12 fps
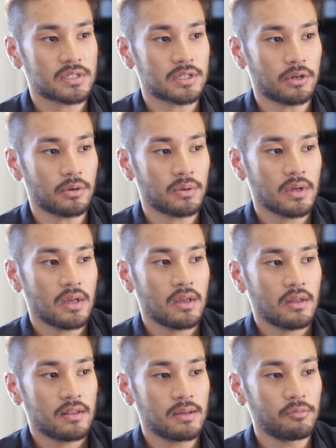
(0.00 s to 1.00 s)
So
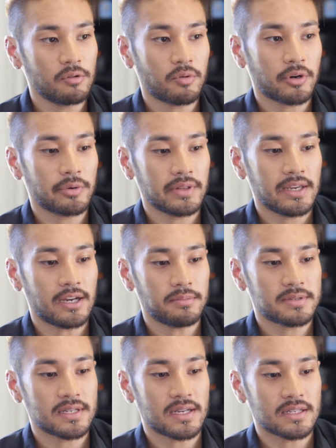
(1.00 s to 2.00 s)
the mood board really
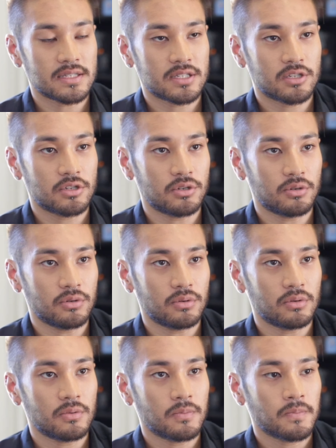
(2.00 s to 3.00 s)
helps us to